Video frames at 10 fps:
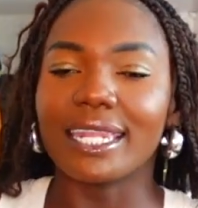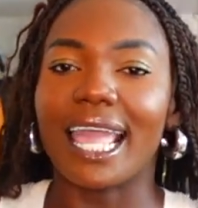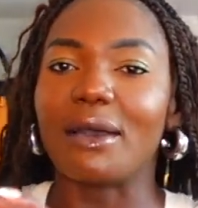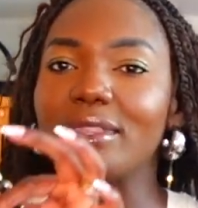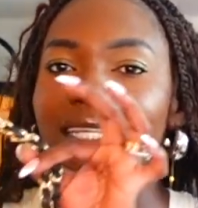
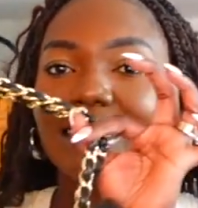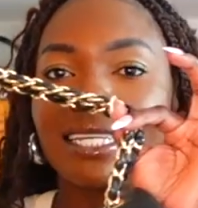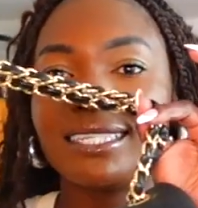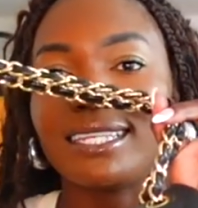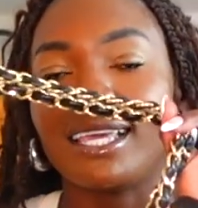Now, this
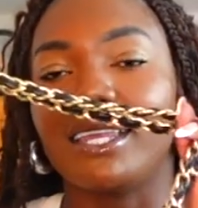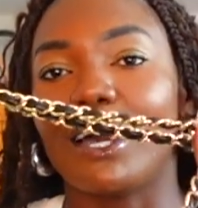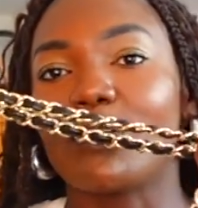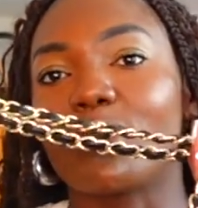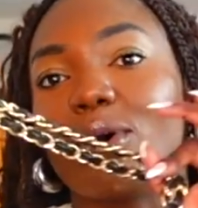is in
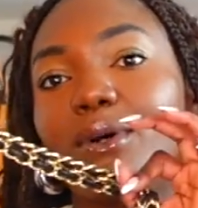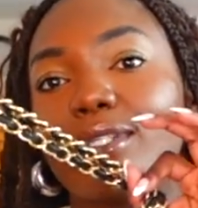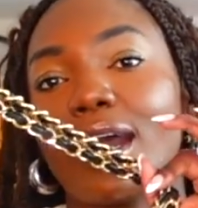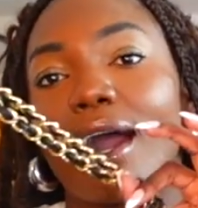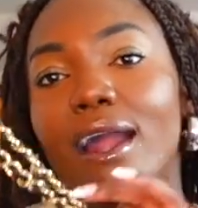
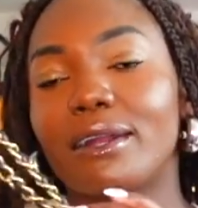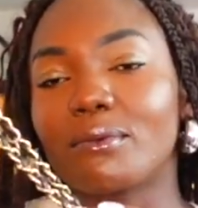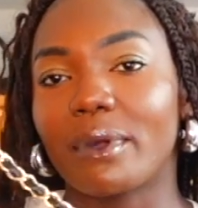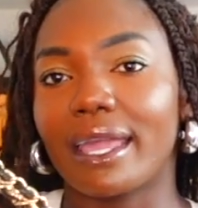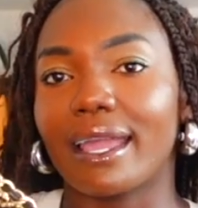gold
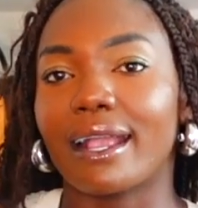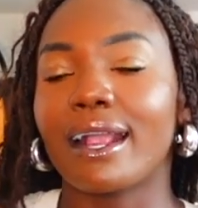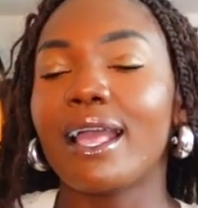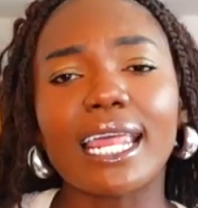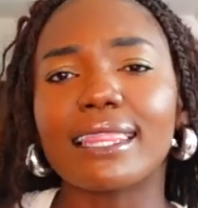
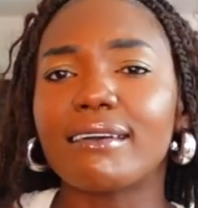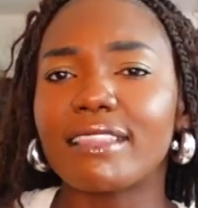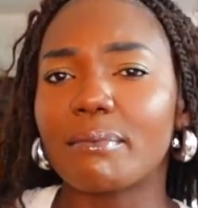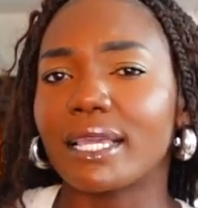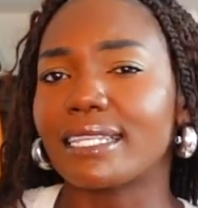hardware, and I love
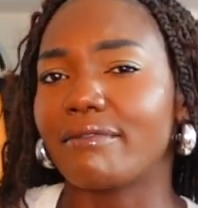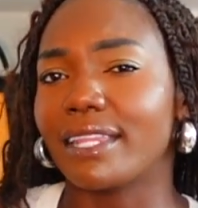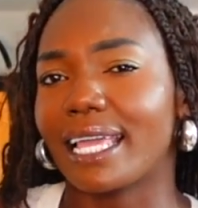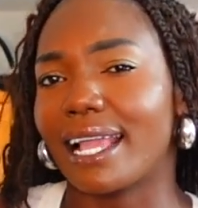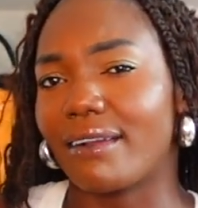that because I
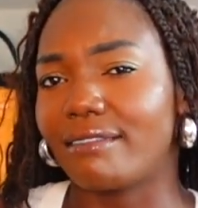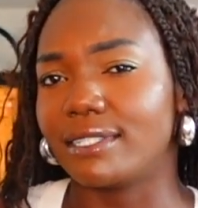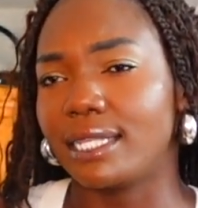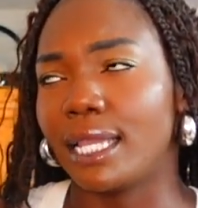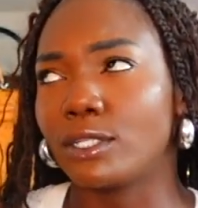feel like I
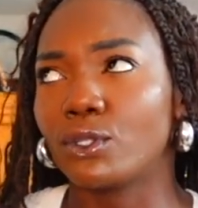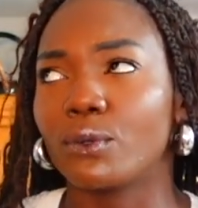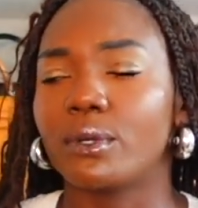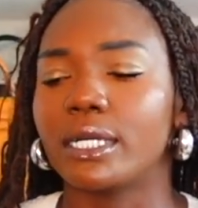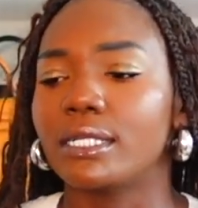gravitate
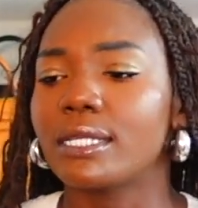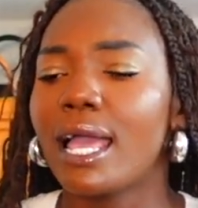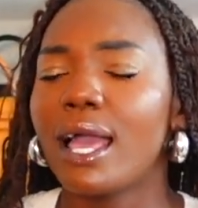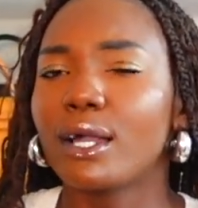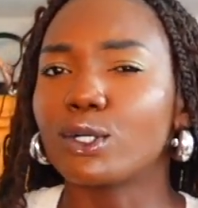towards
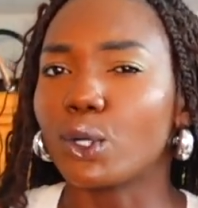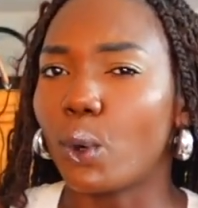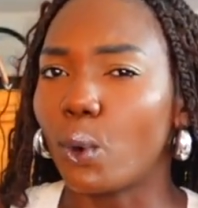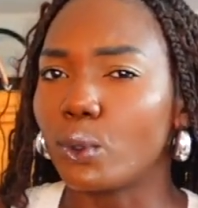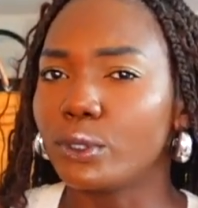
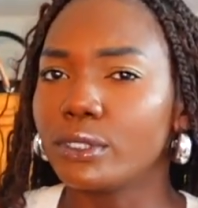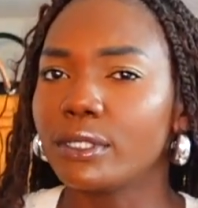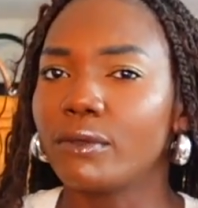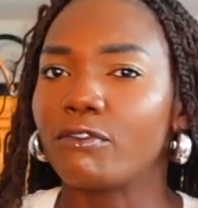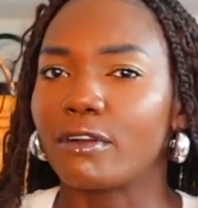gold
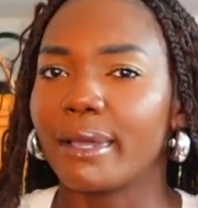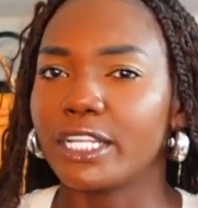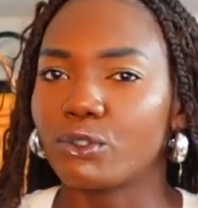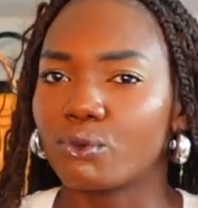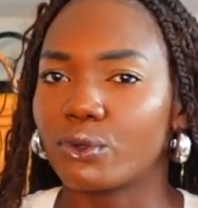for my
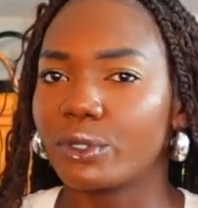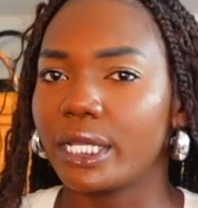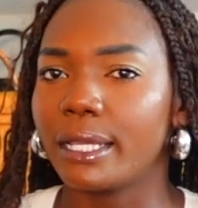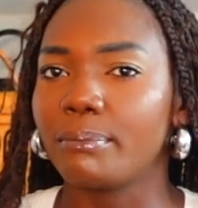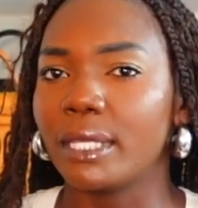
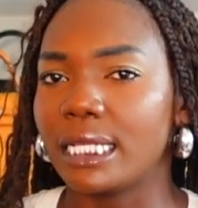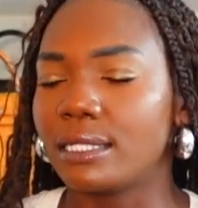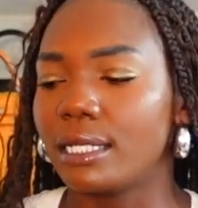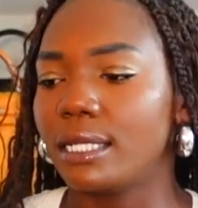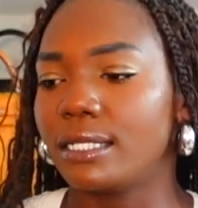jewelry
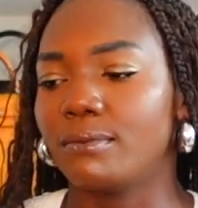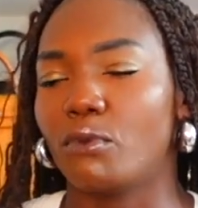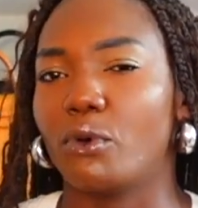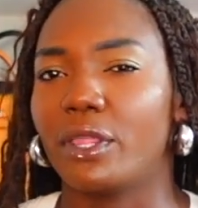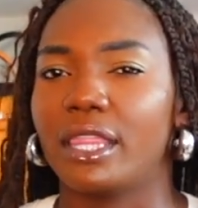pieces
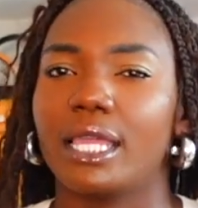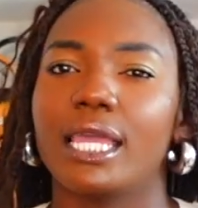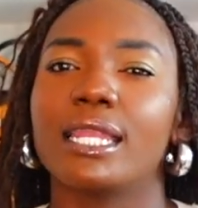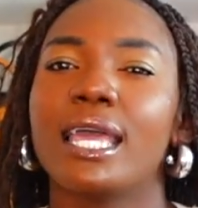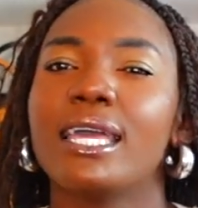more
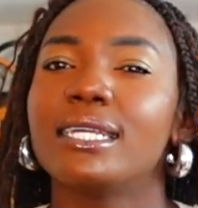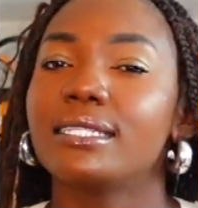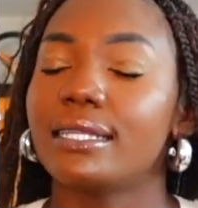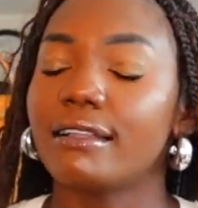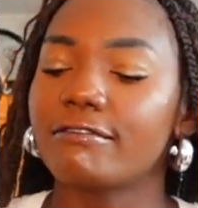than
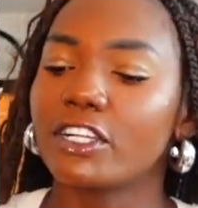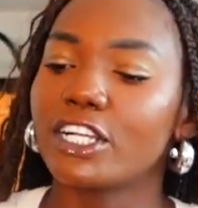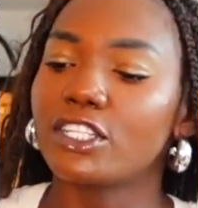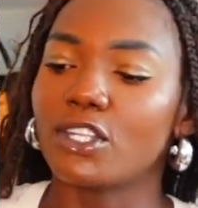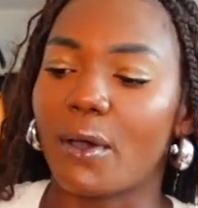
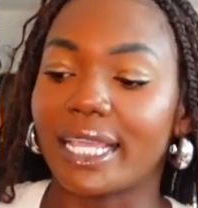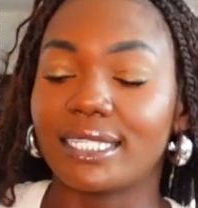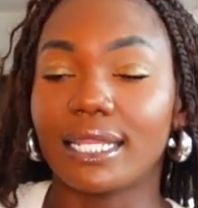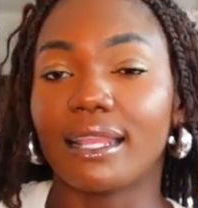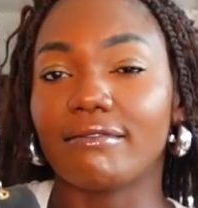silver. So I
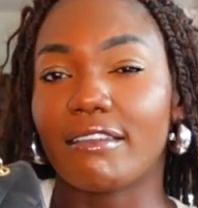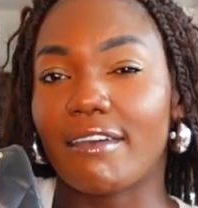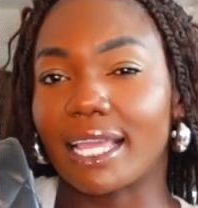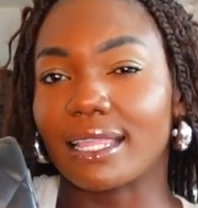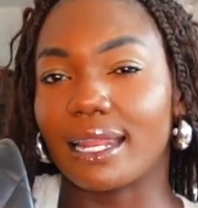did love the
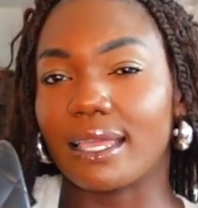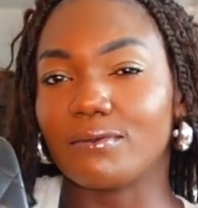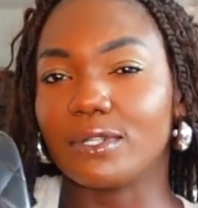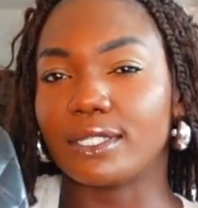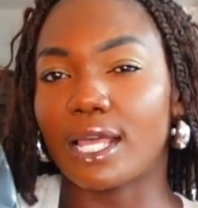fact that it
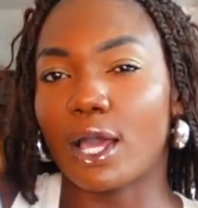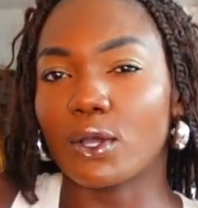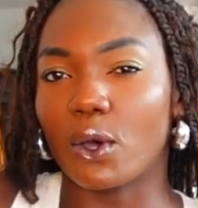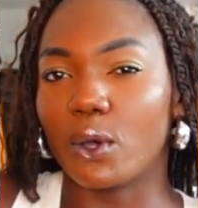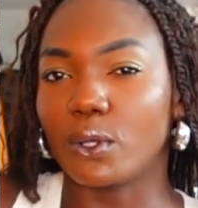was
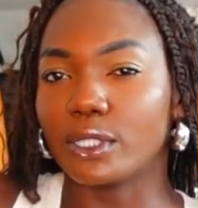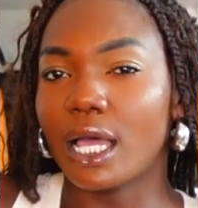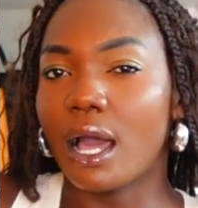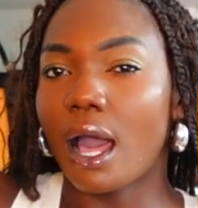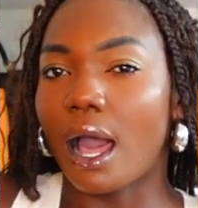gold
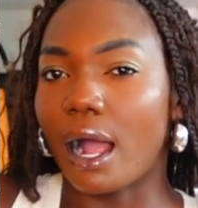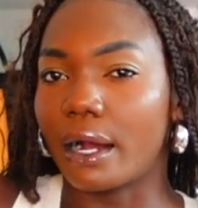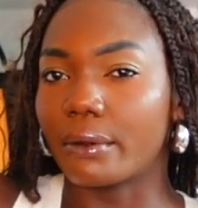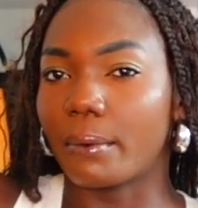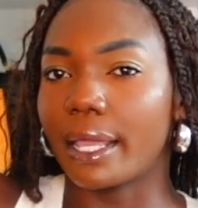
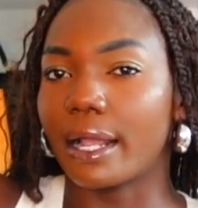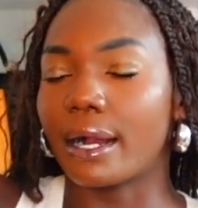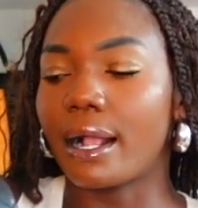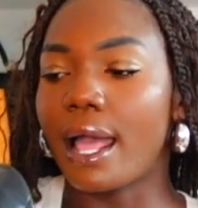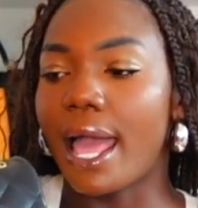
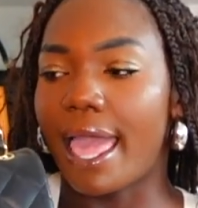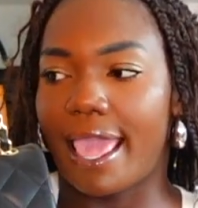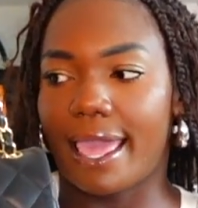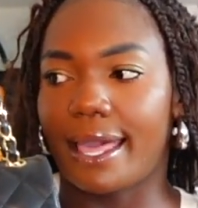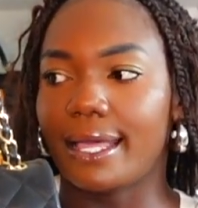hardware.
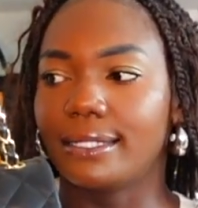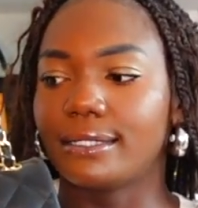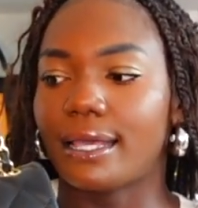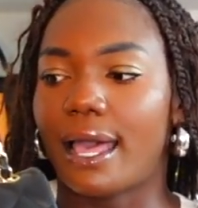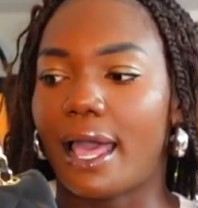
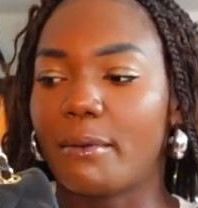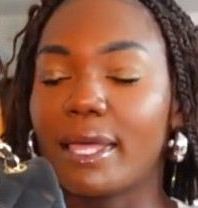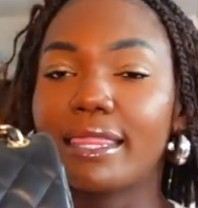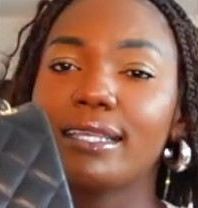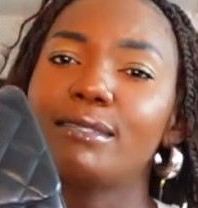And
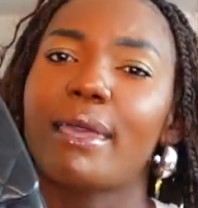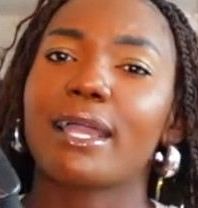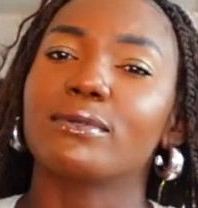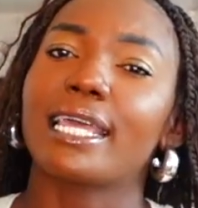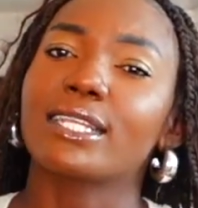this
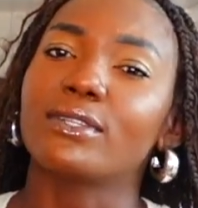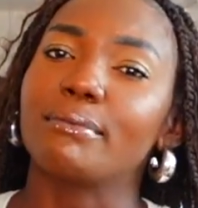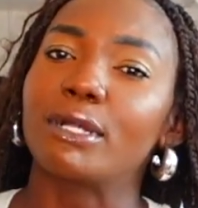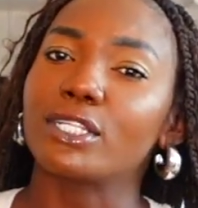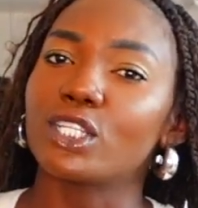bag was actually
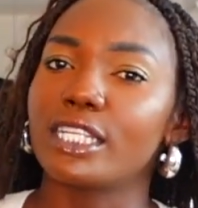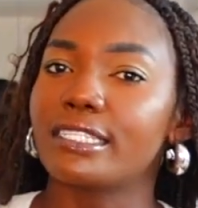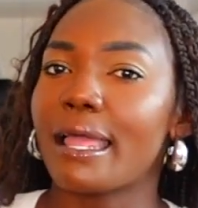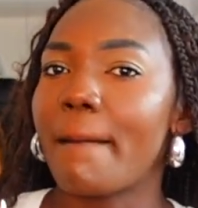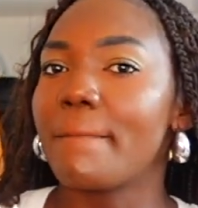
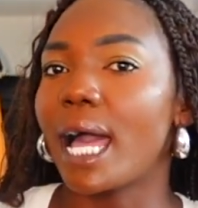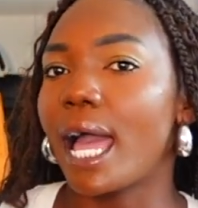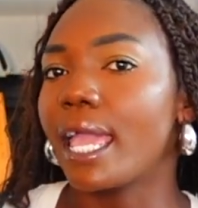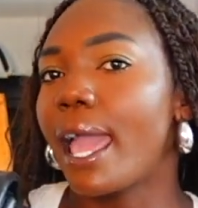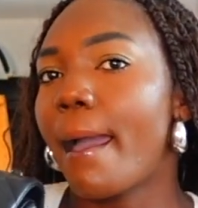purchased
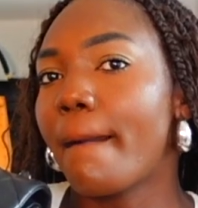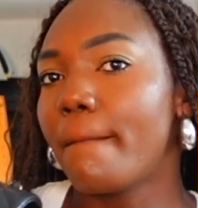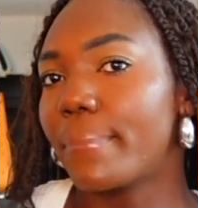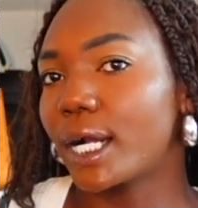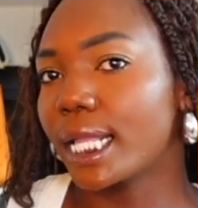by
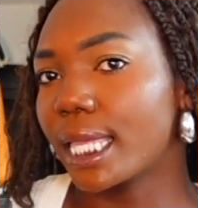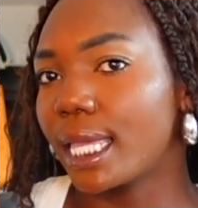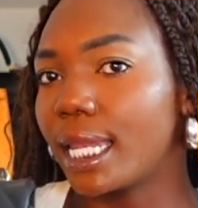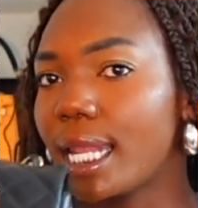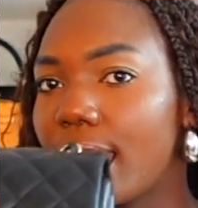
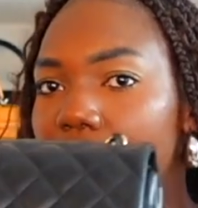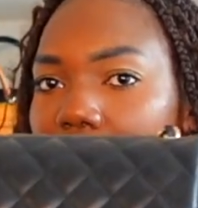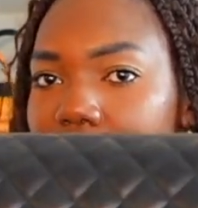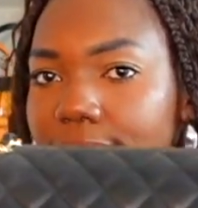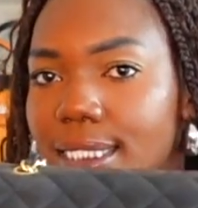Birkin
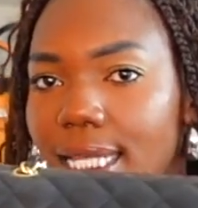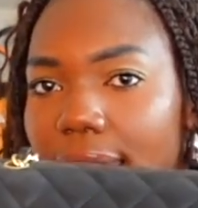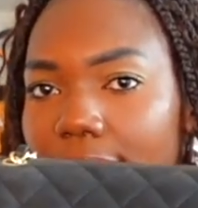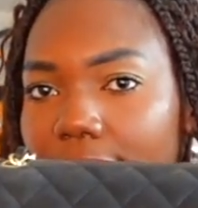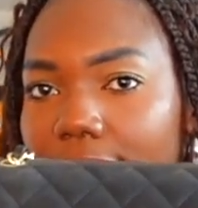
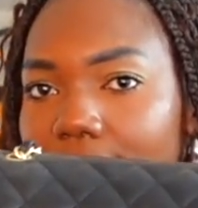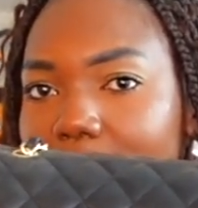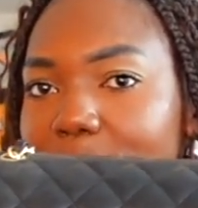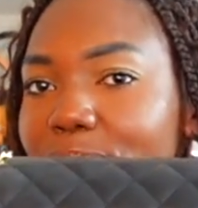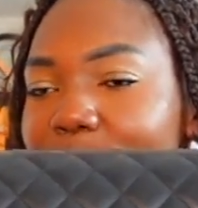
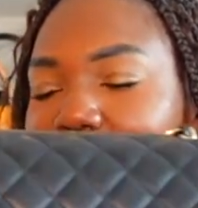Daddy.